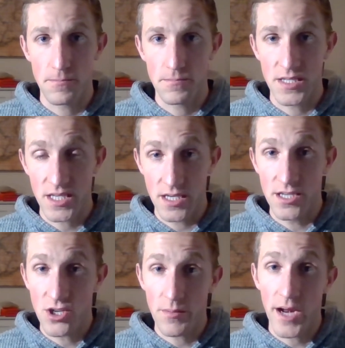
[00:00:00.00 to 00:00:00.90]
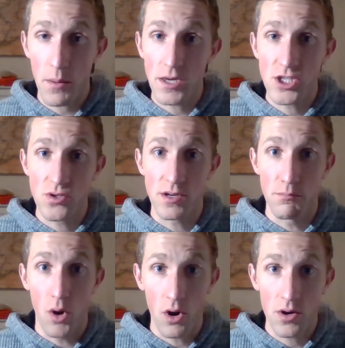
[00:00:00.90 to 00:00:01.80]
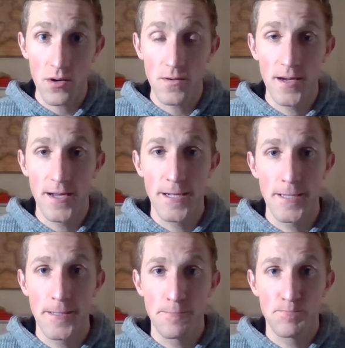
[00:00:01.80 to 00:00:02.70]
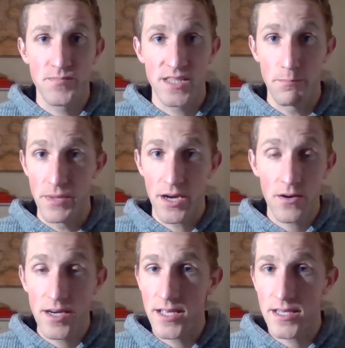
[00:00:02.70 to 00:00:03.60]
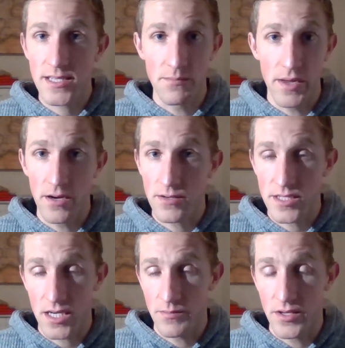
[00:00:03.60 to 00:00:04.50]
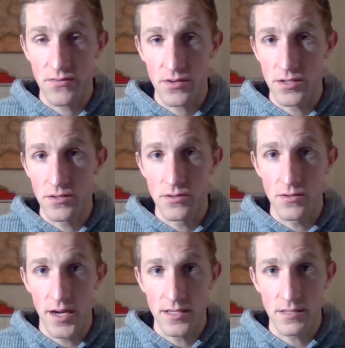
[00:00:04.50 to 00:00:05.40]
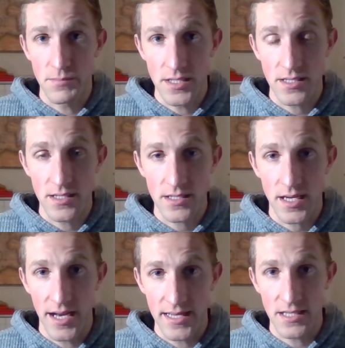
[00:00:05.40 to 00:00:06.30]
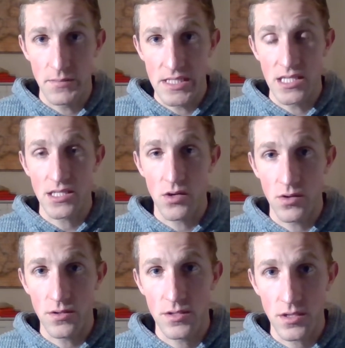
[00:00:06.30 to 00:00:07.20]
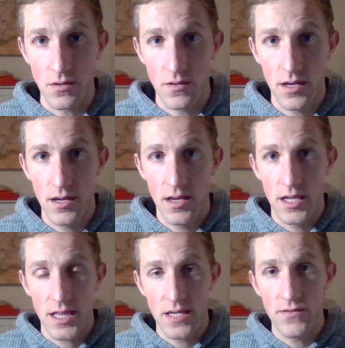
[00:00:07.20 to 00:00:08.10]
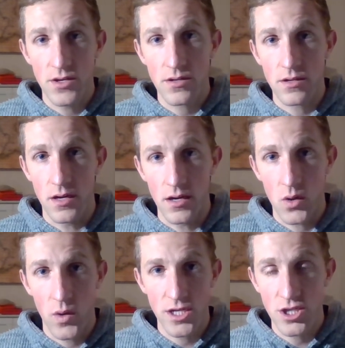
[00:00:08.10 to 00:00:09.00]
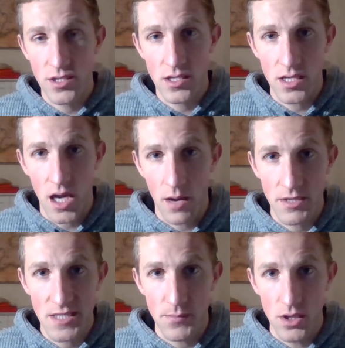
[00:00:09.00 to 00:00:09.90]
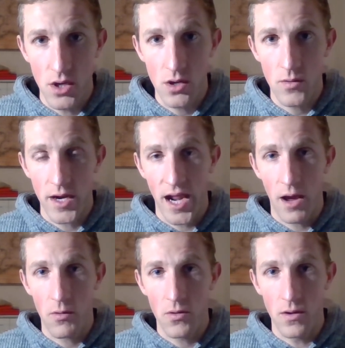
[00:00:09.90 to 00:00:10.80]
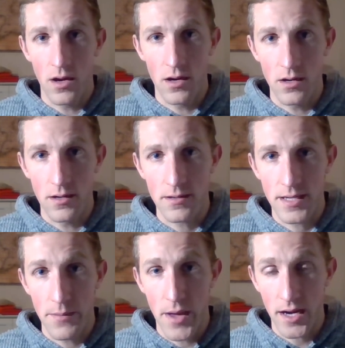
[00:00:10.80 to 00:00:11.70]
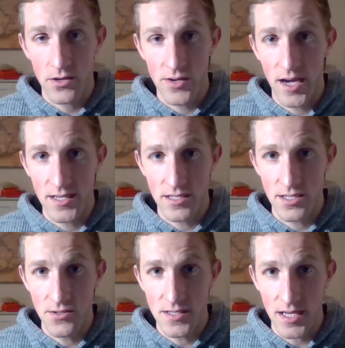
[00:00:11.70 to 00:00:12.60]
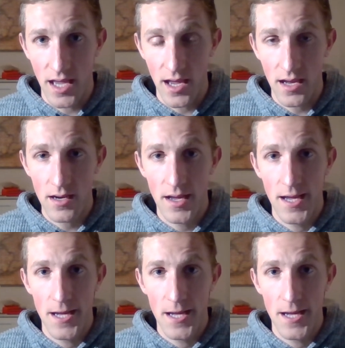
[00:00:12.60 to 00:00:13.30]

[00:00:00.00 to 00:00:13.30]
That's going to determine how much you can borrow. The bigger it is, the better it's going to be for you as a business and as a business owner. So leave your questions in the comments below and I will get back to you guys as soon as I can.